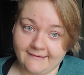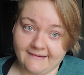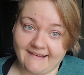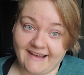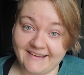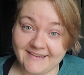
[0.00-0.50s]

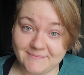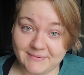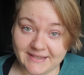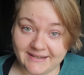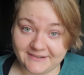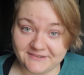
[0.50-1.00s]
I can
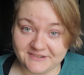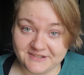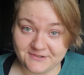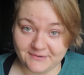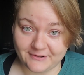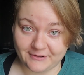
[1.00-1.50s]
be under
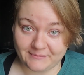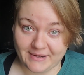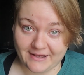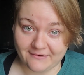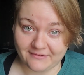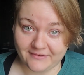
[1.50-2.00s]
200
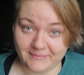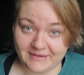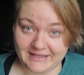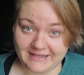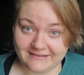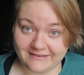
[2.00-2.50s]
pounds by
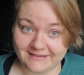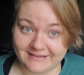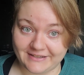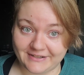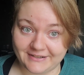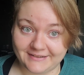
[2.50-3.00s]
the end of the
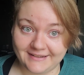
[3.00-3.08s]
year.